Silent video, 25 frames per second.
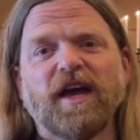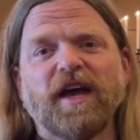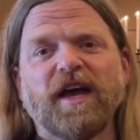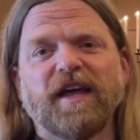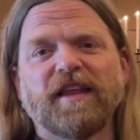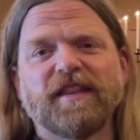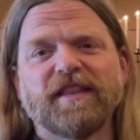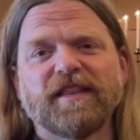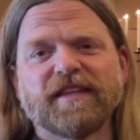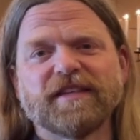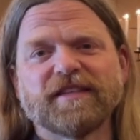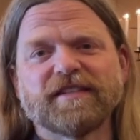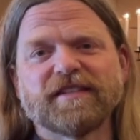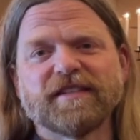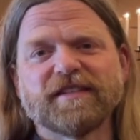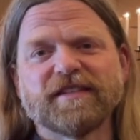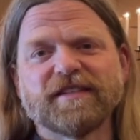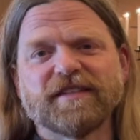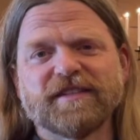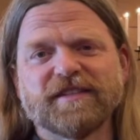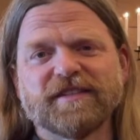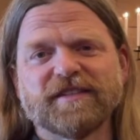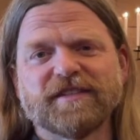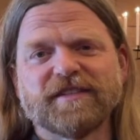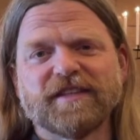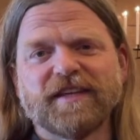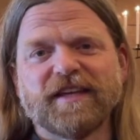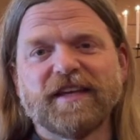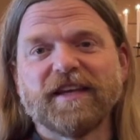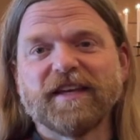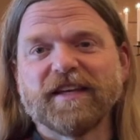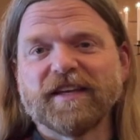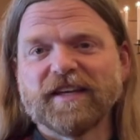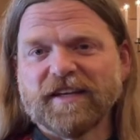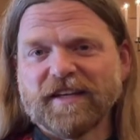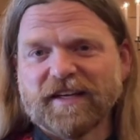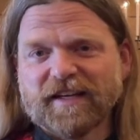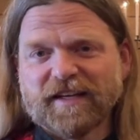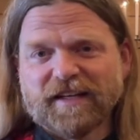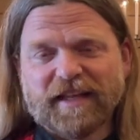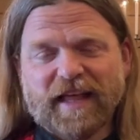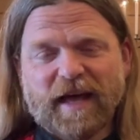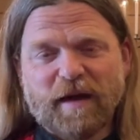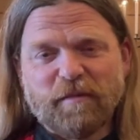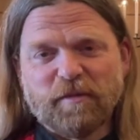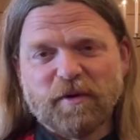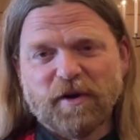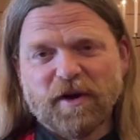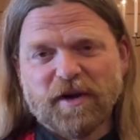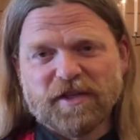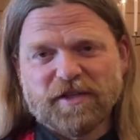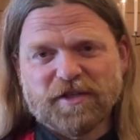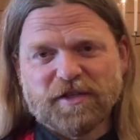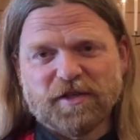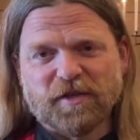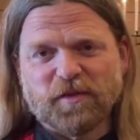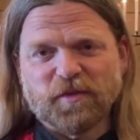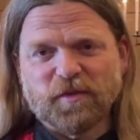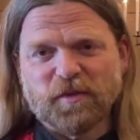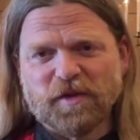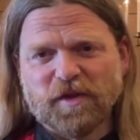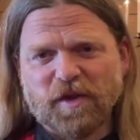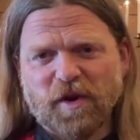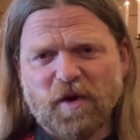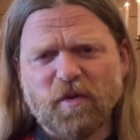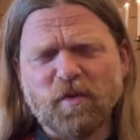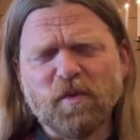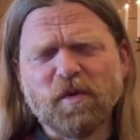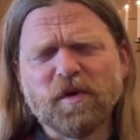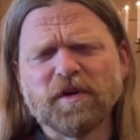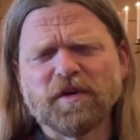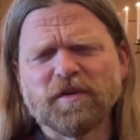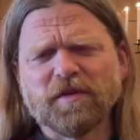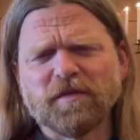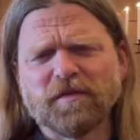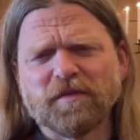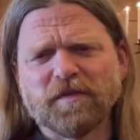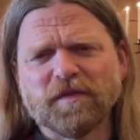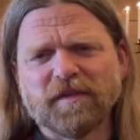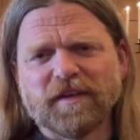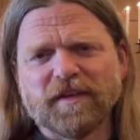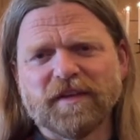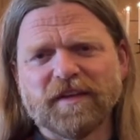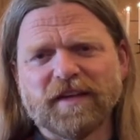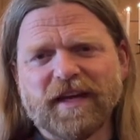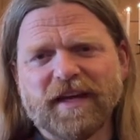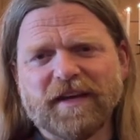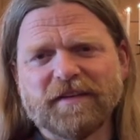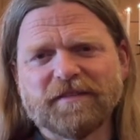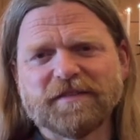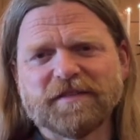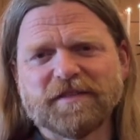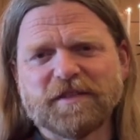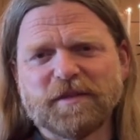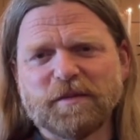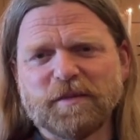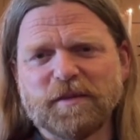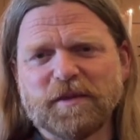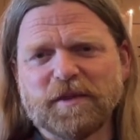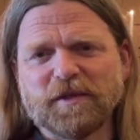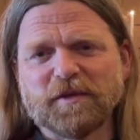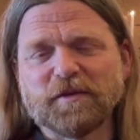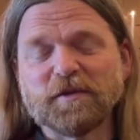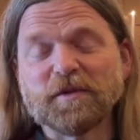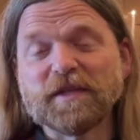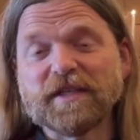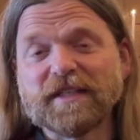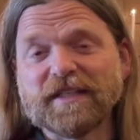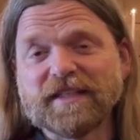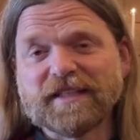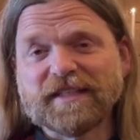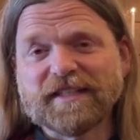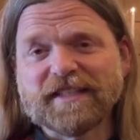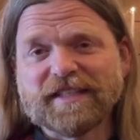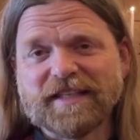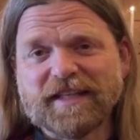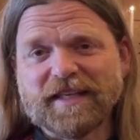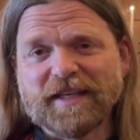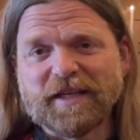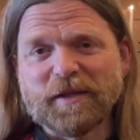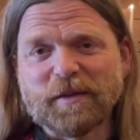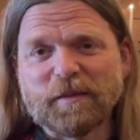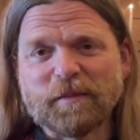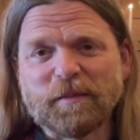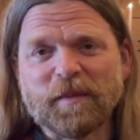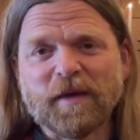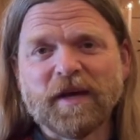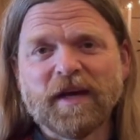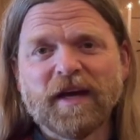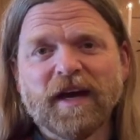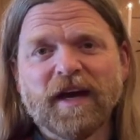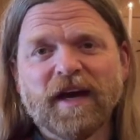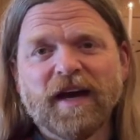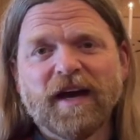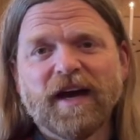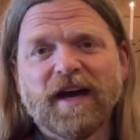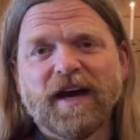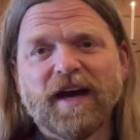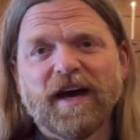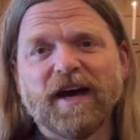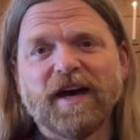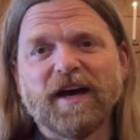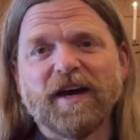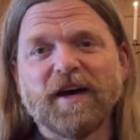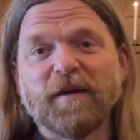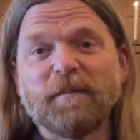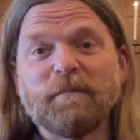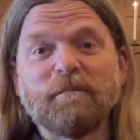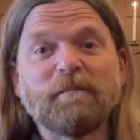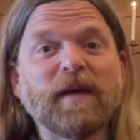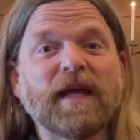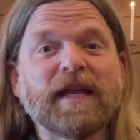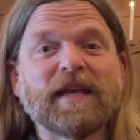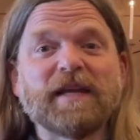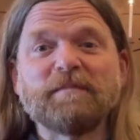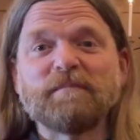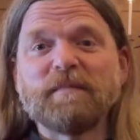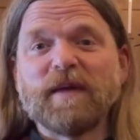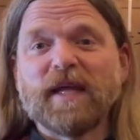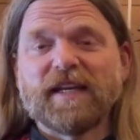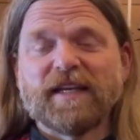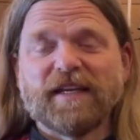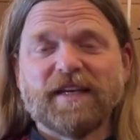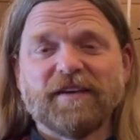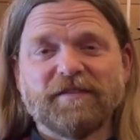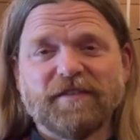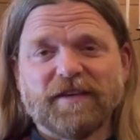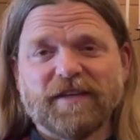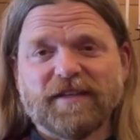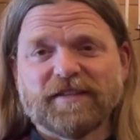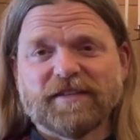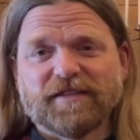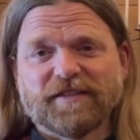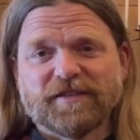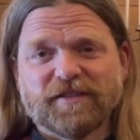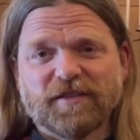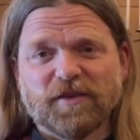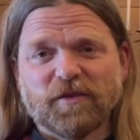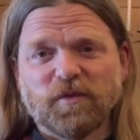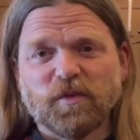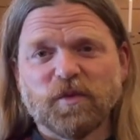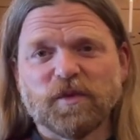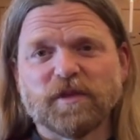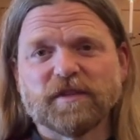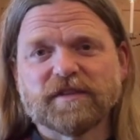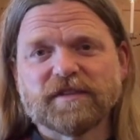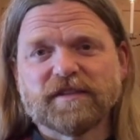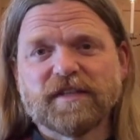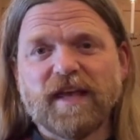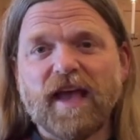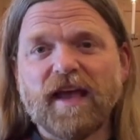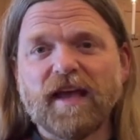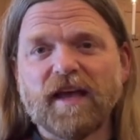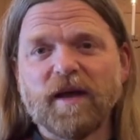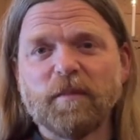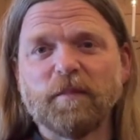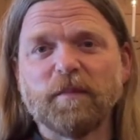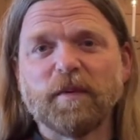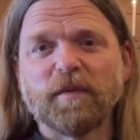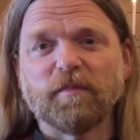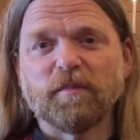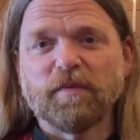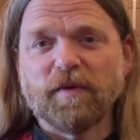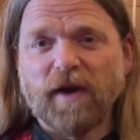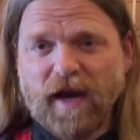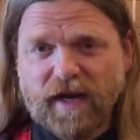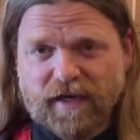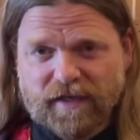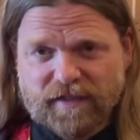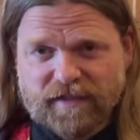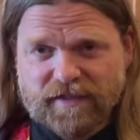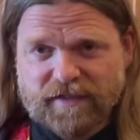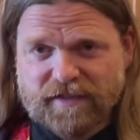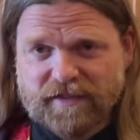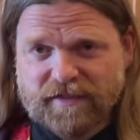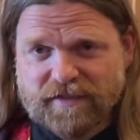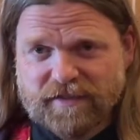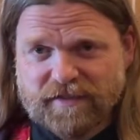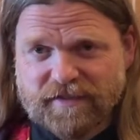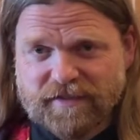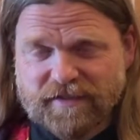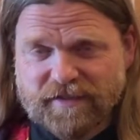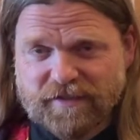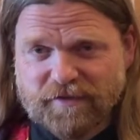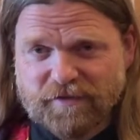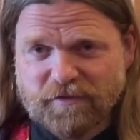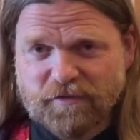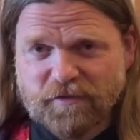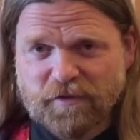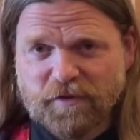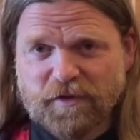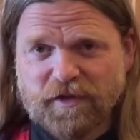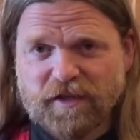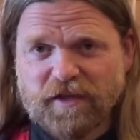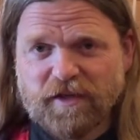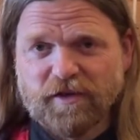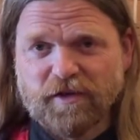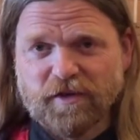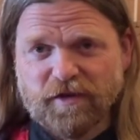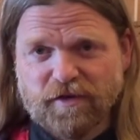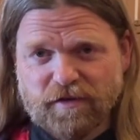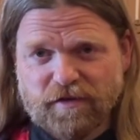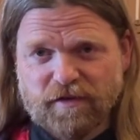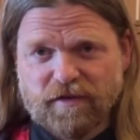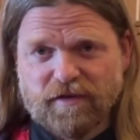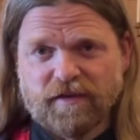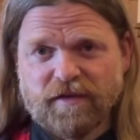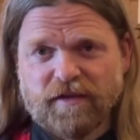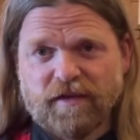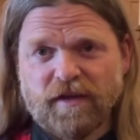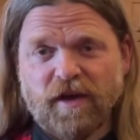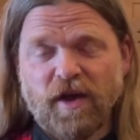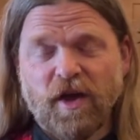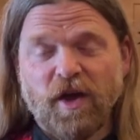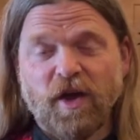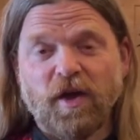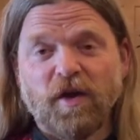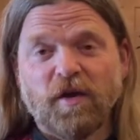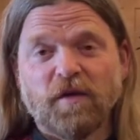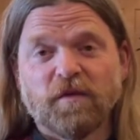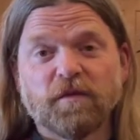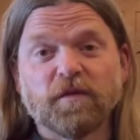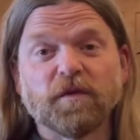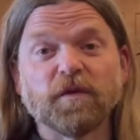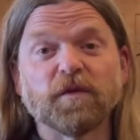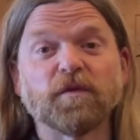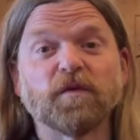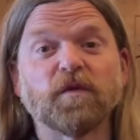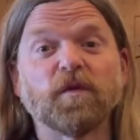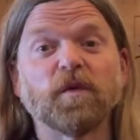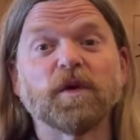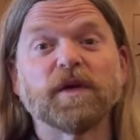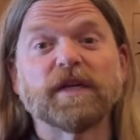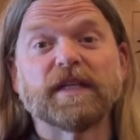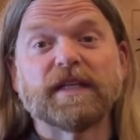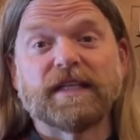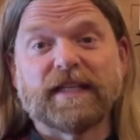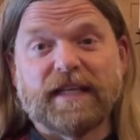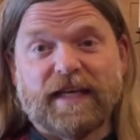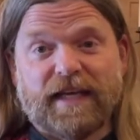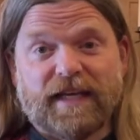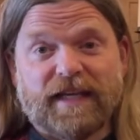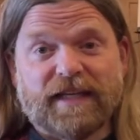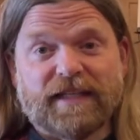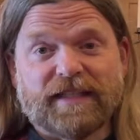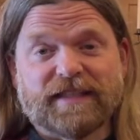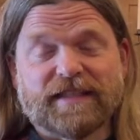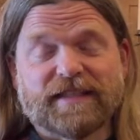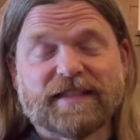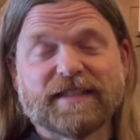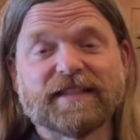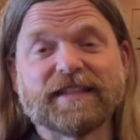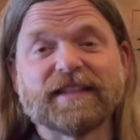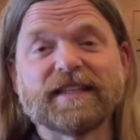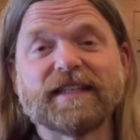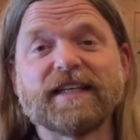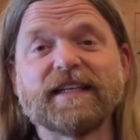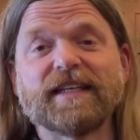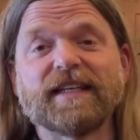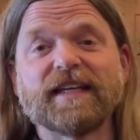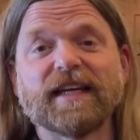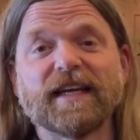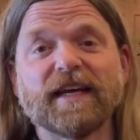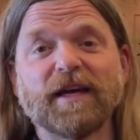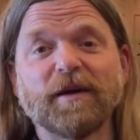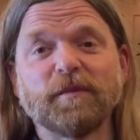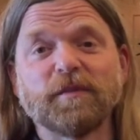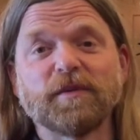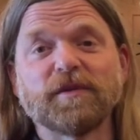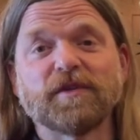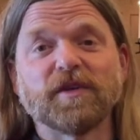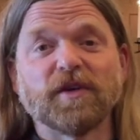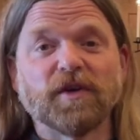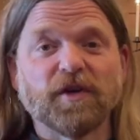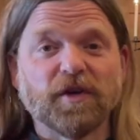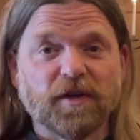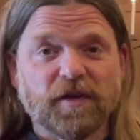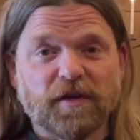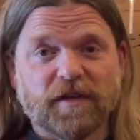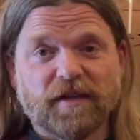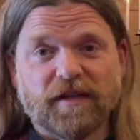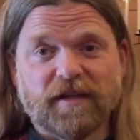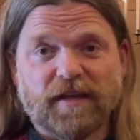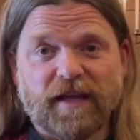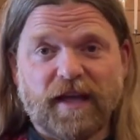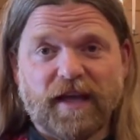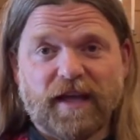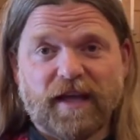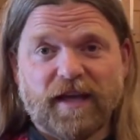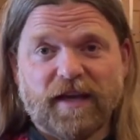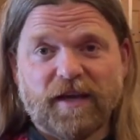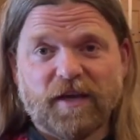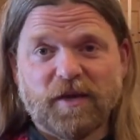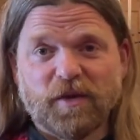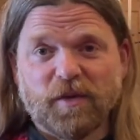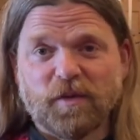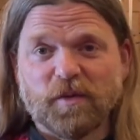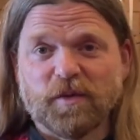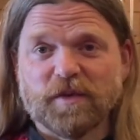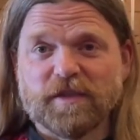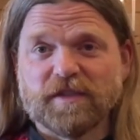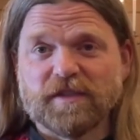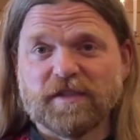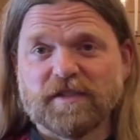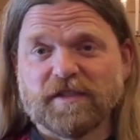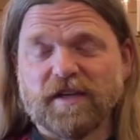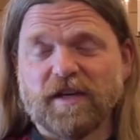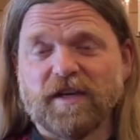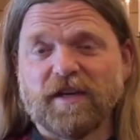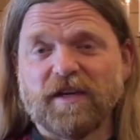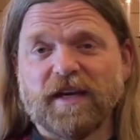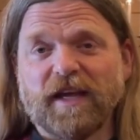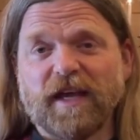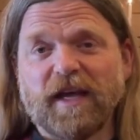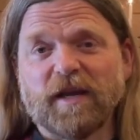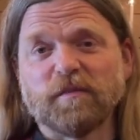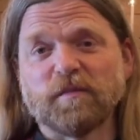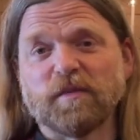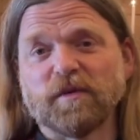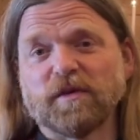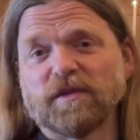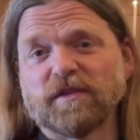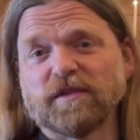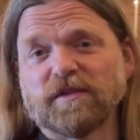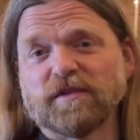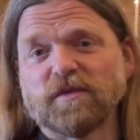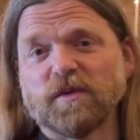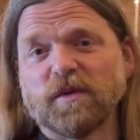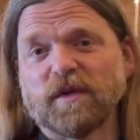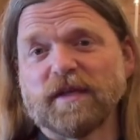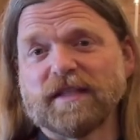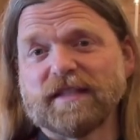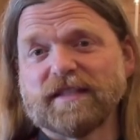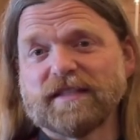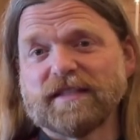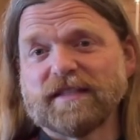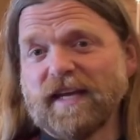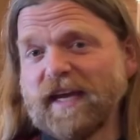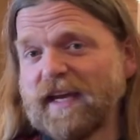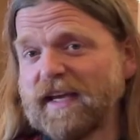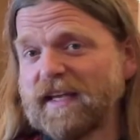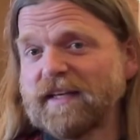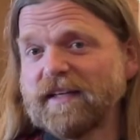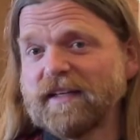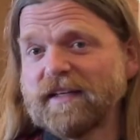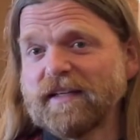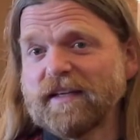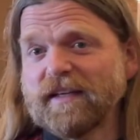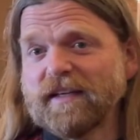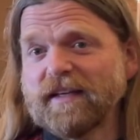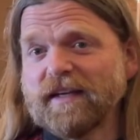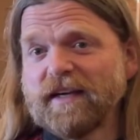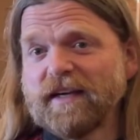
And this is in collaboration with our wonderful FCB Green team. Uh, many, many of us will take up a practice for the Earth for 40 days leading up to Earth Day, which is on April 22nd.